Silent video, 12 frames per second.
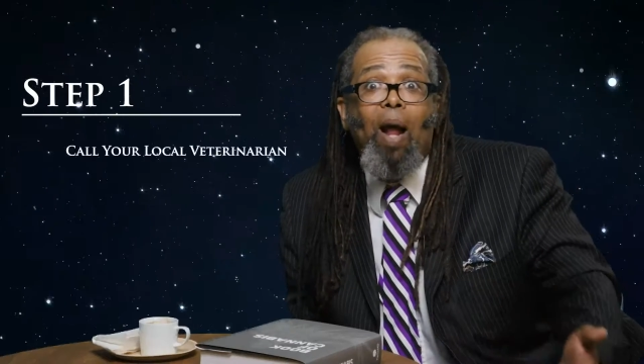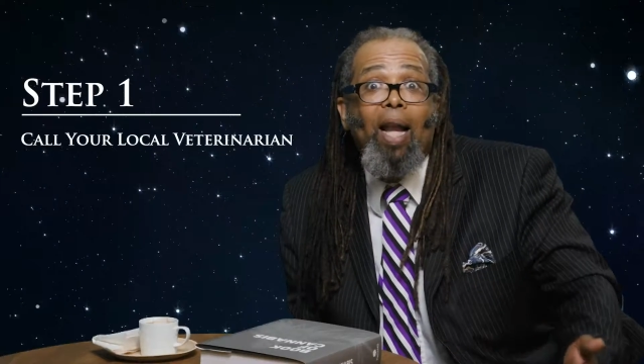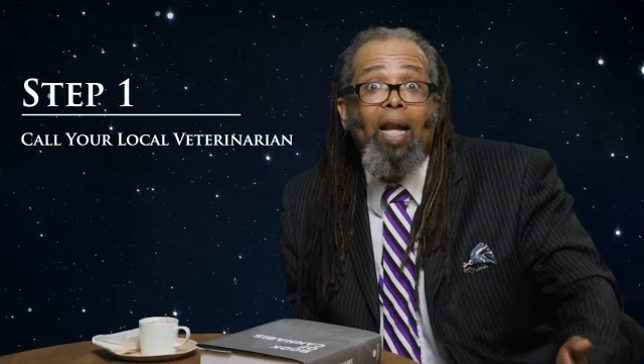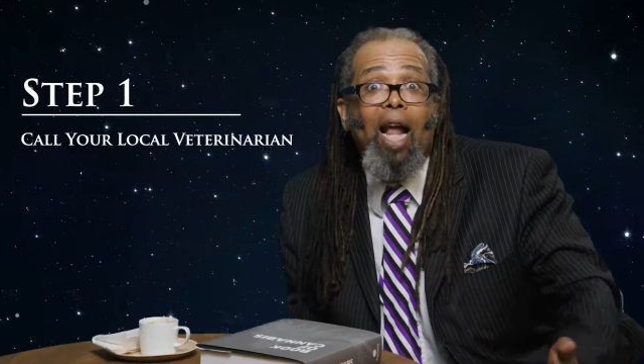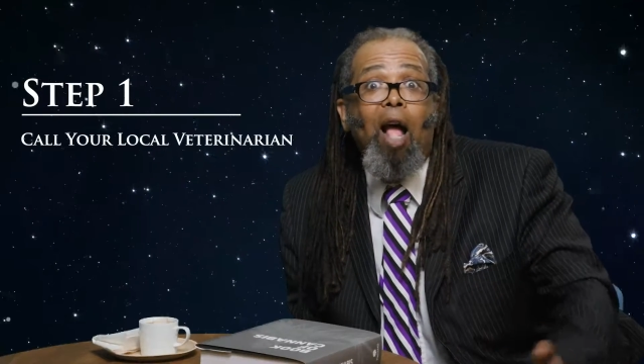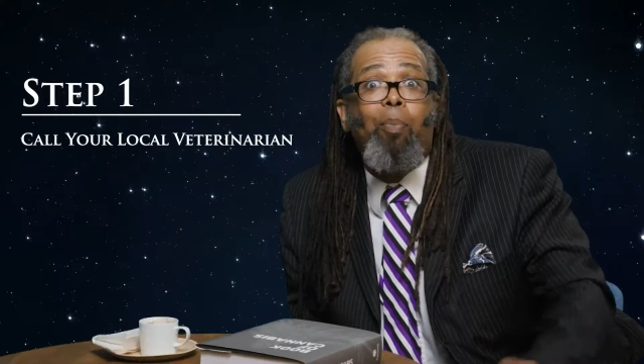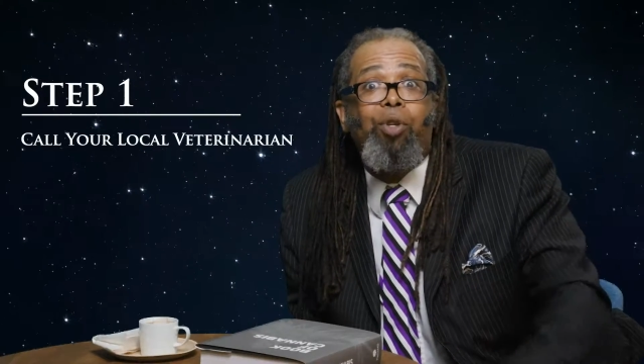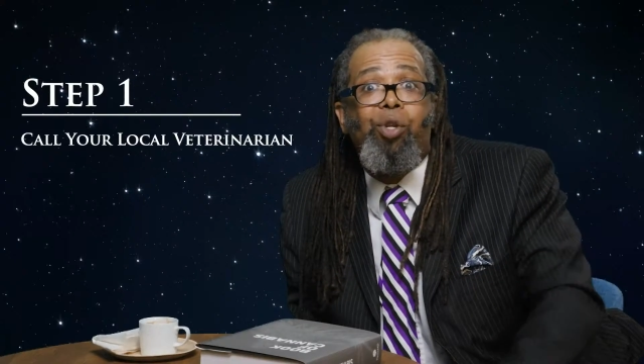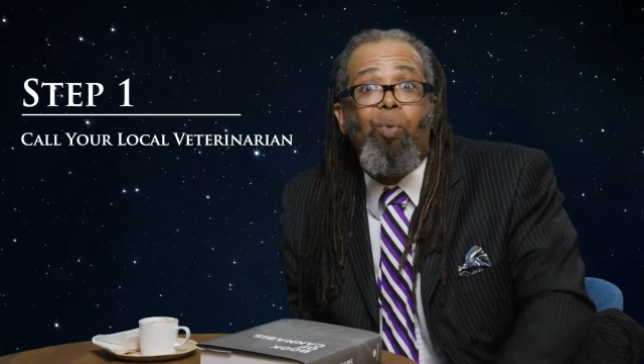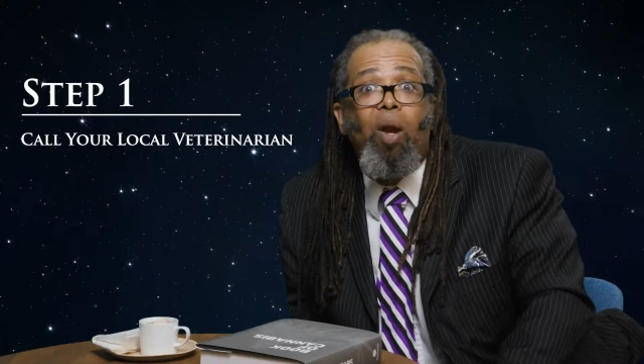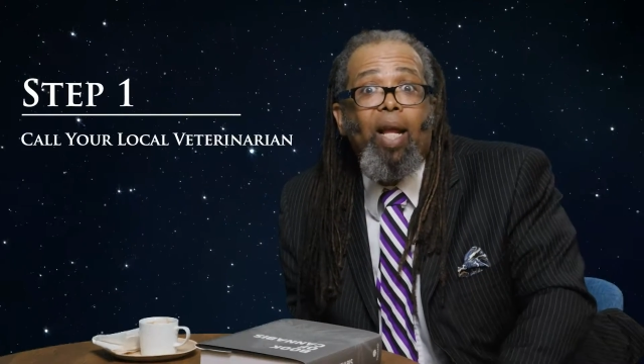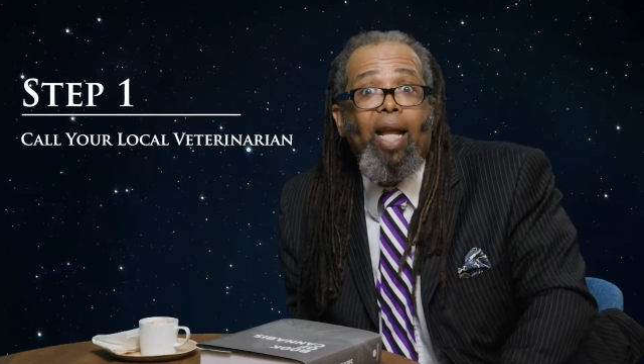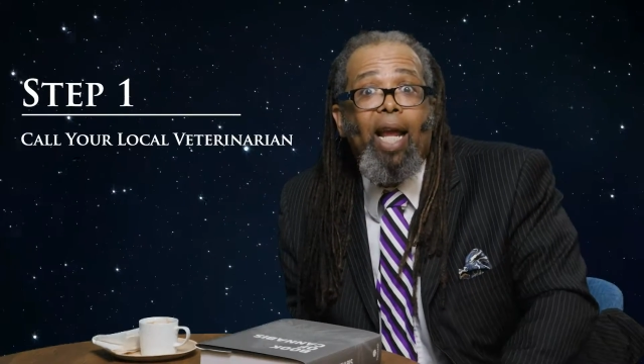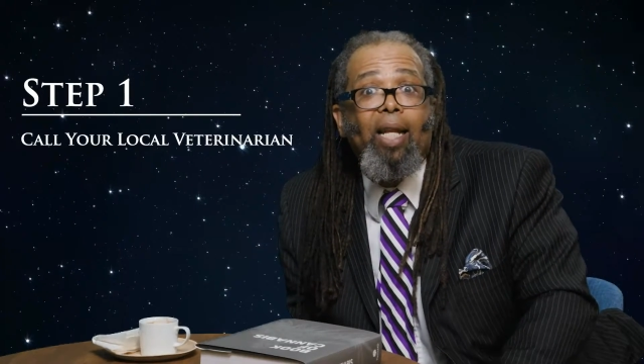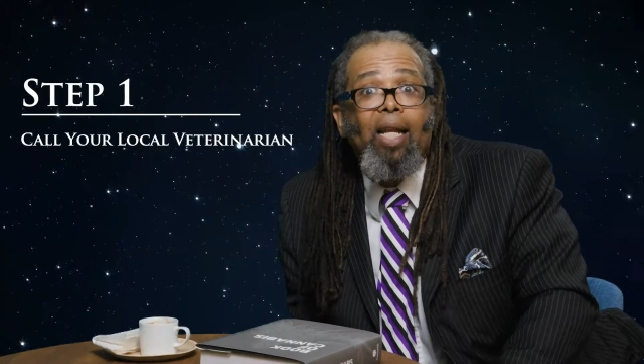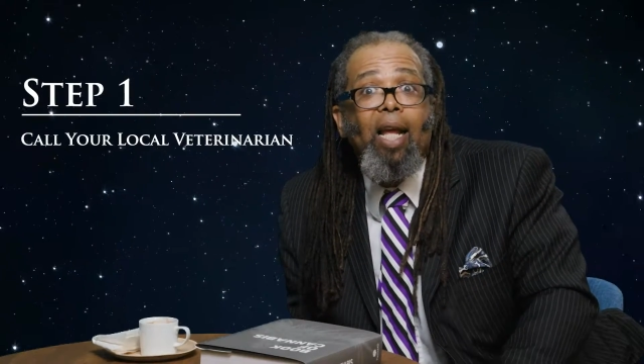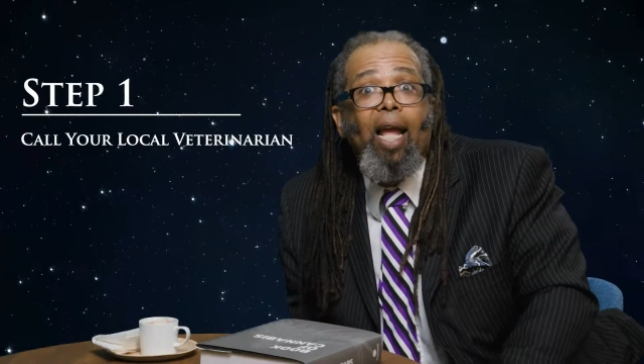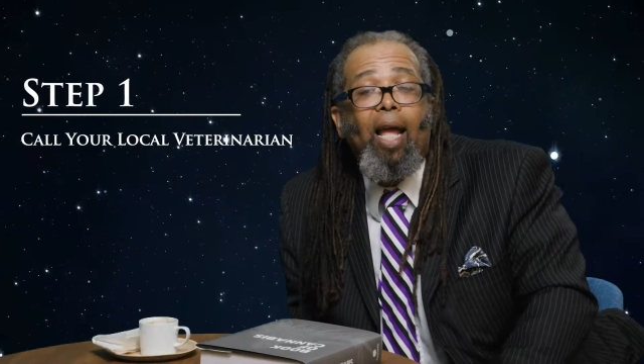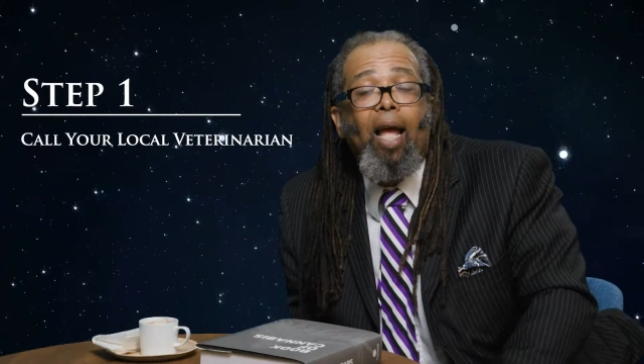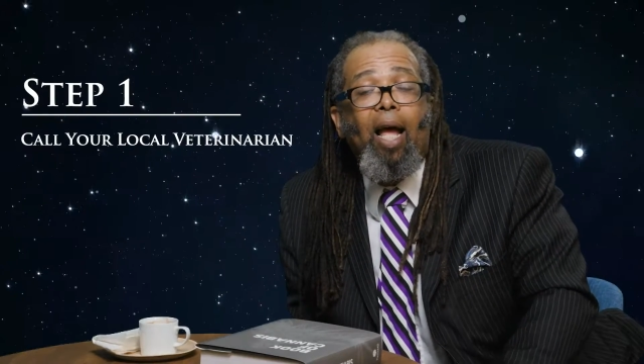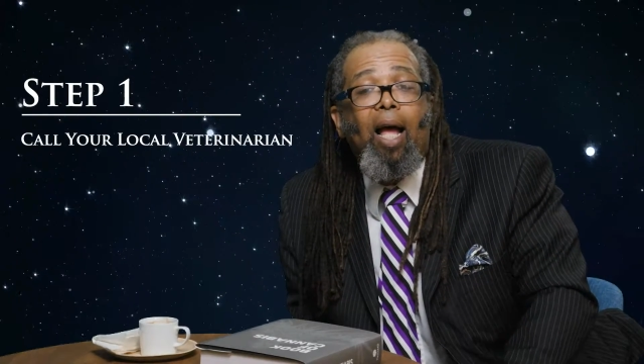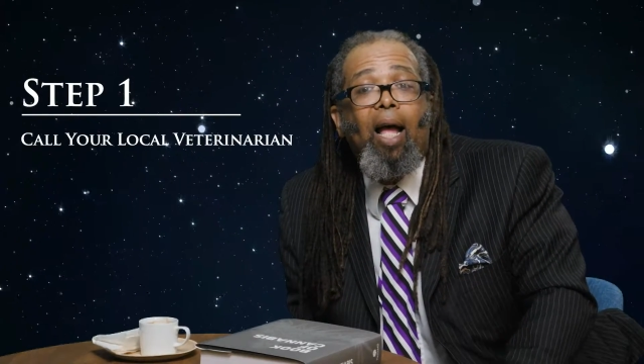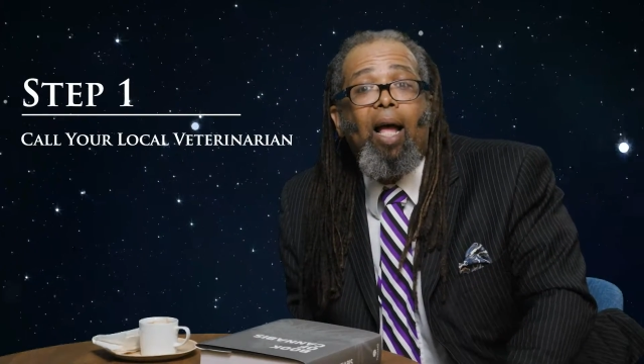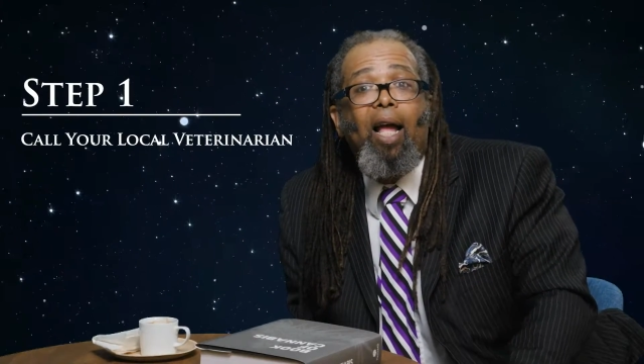write it out, but you wanna get
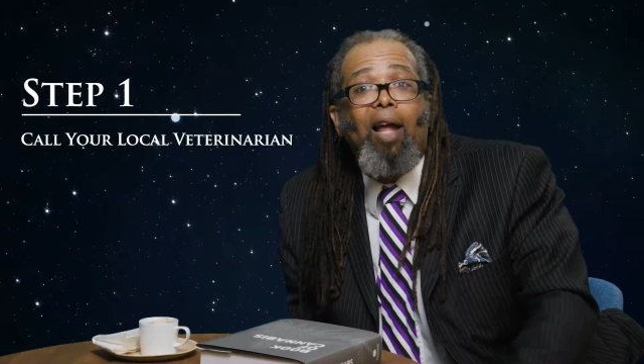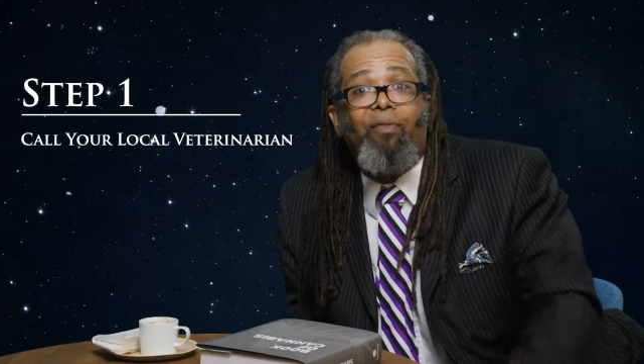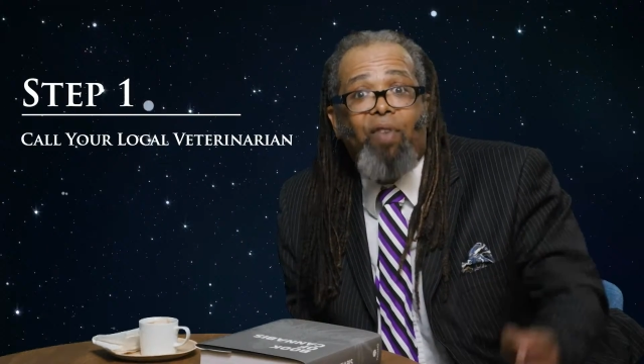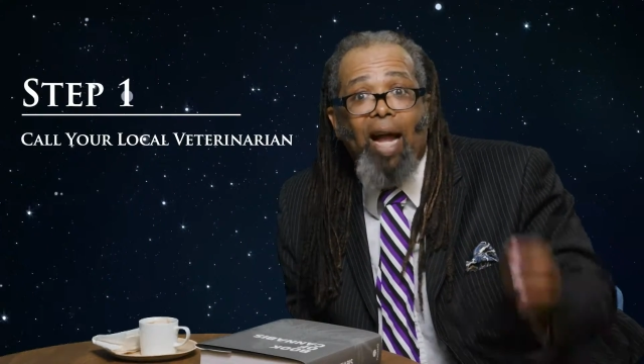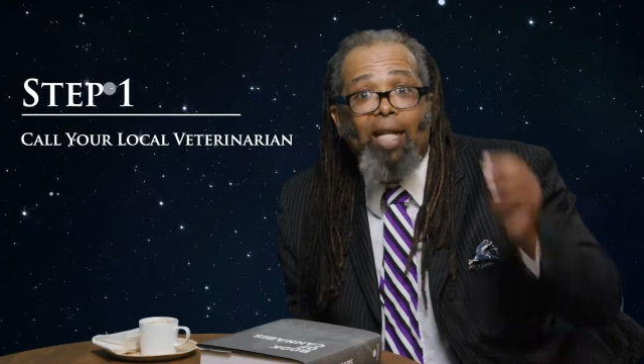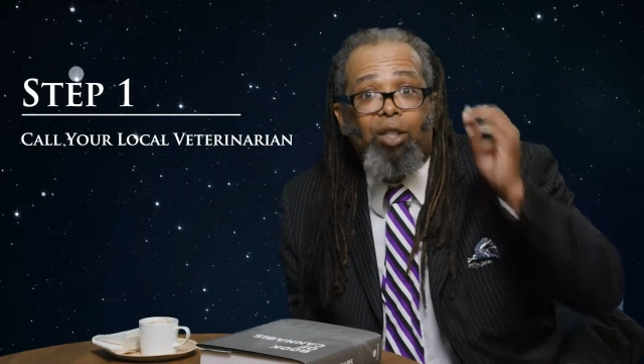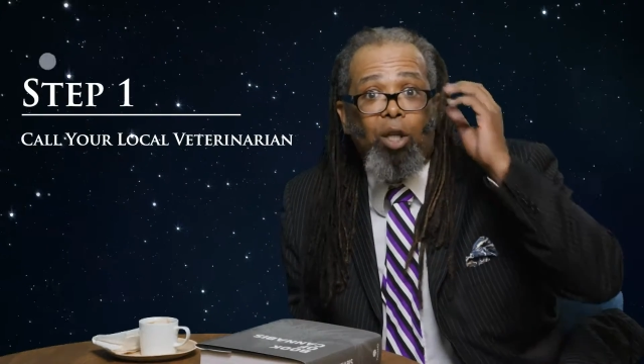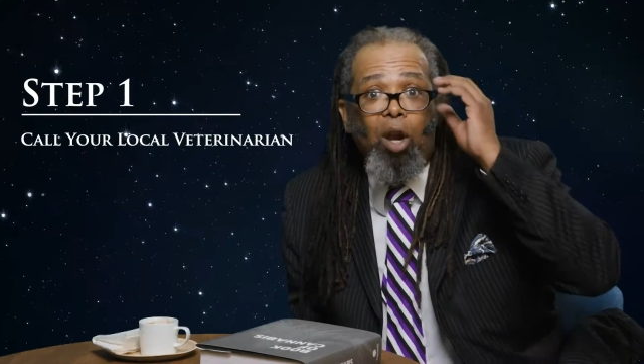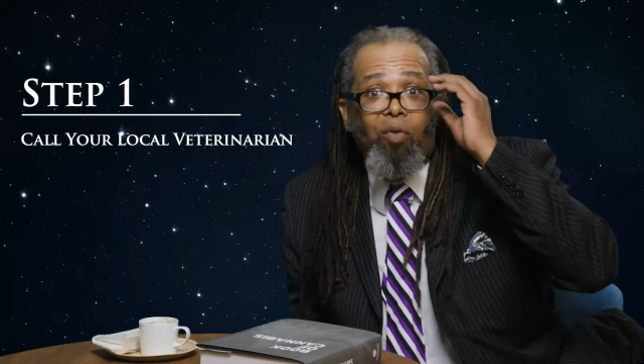advice